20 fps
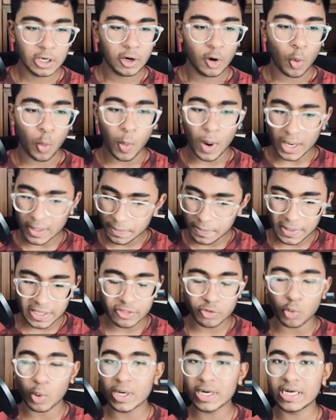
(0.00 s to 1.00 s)
White plays
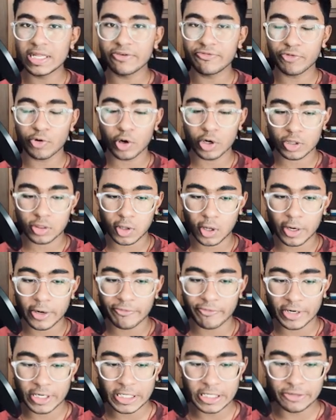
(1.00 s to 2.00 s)
one d four or solid
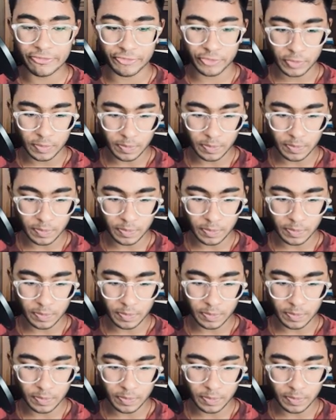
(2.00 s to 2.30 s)
one d four,